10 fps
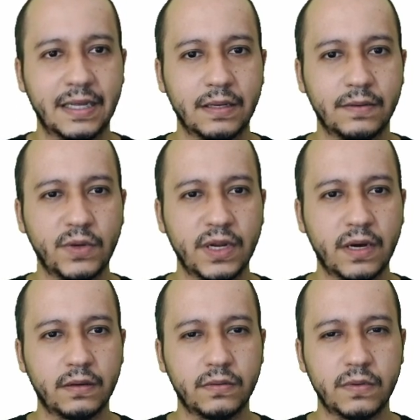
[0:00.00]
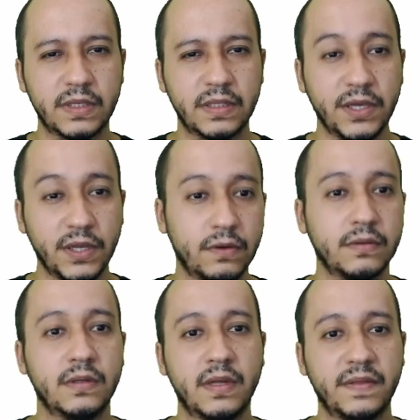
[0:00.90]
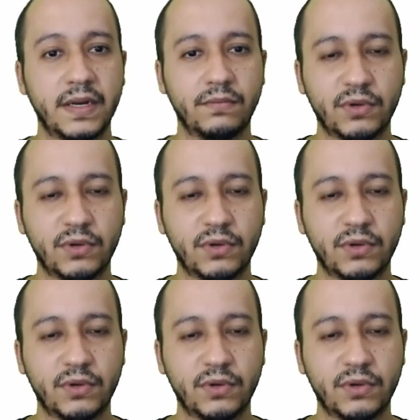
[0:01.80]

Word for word: we are going here Deneb